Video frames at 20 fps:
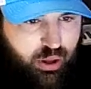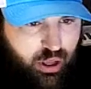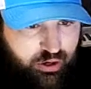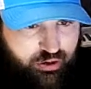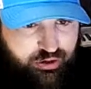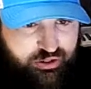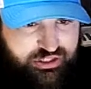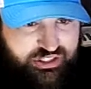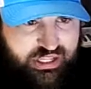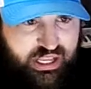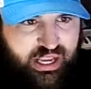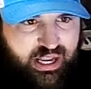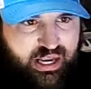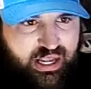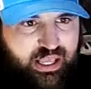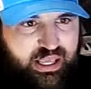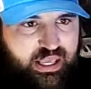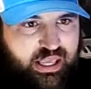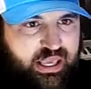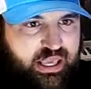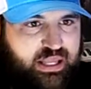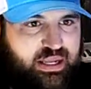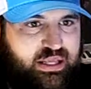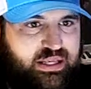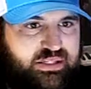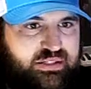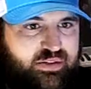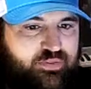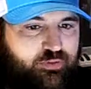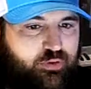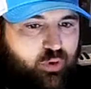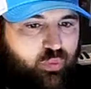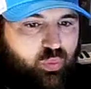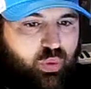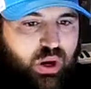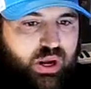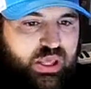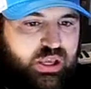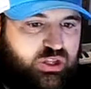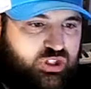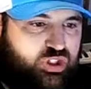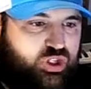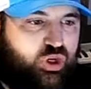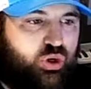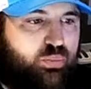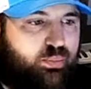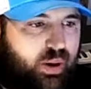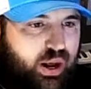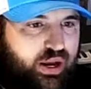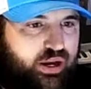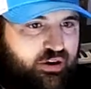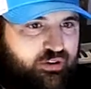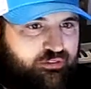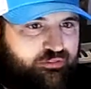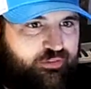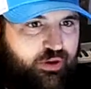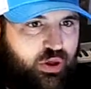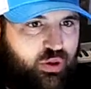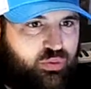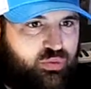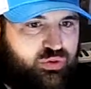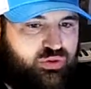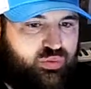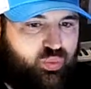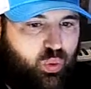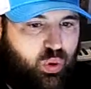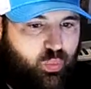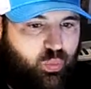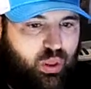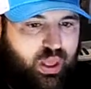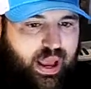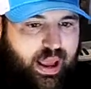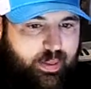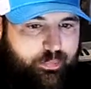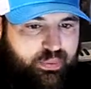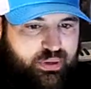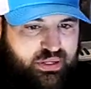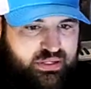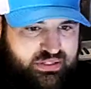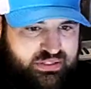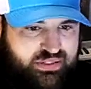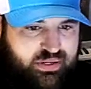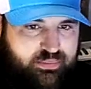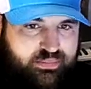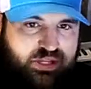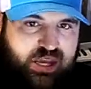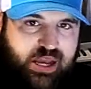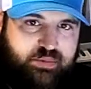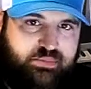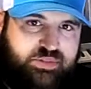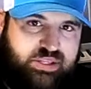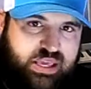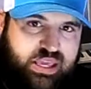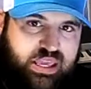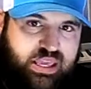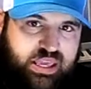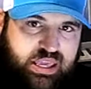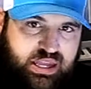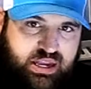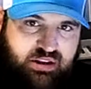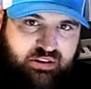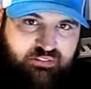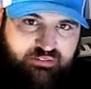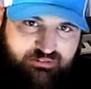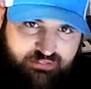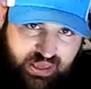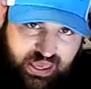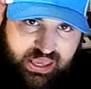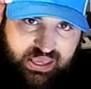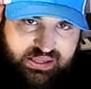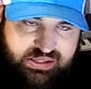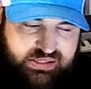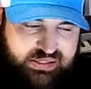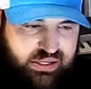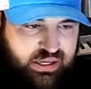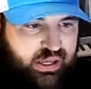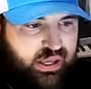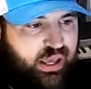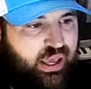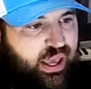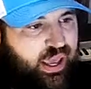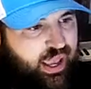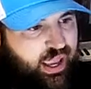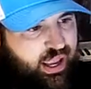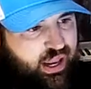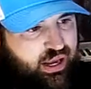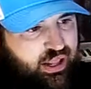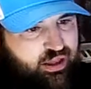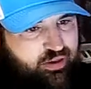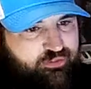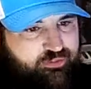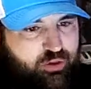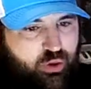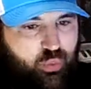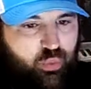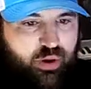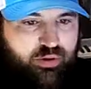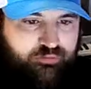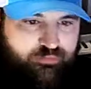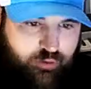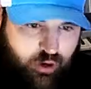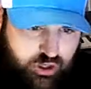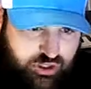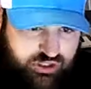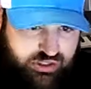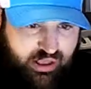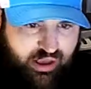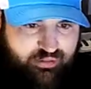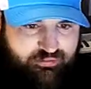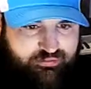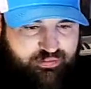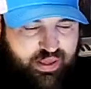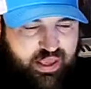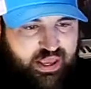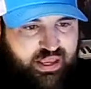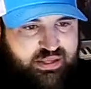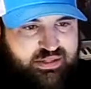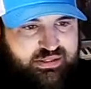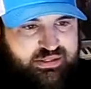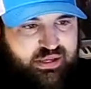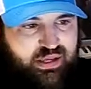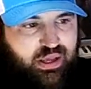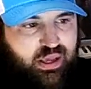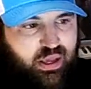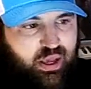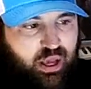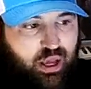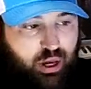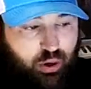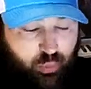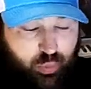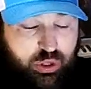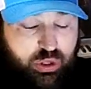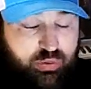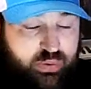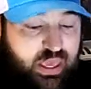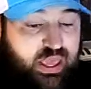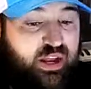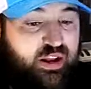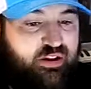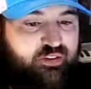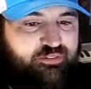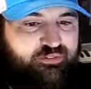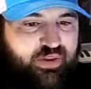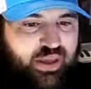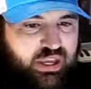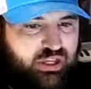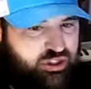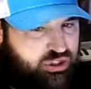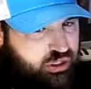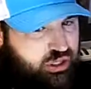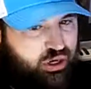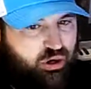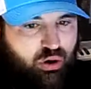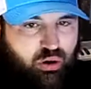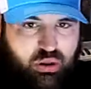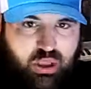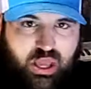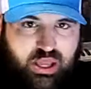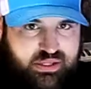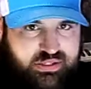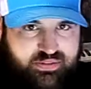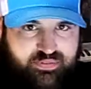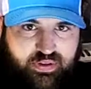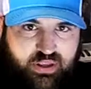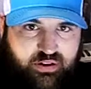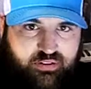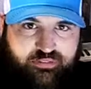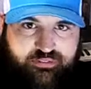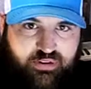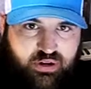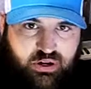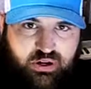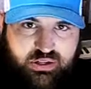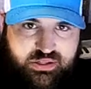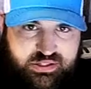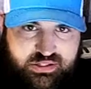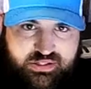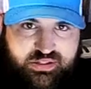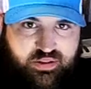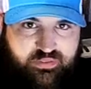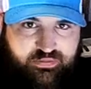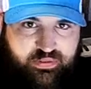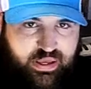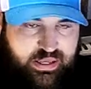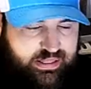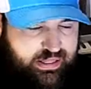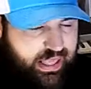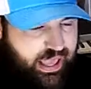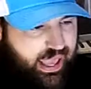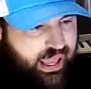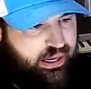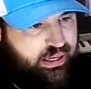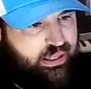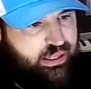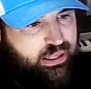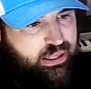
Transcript: understanding, it is if you're running two microphones, what will happen is sometimes they can get in phase, and if you reverse that phase, when you get into phase, you get all kinds of interference and stuff like that.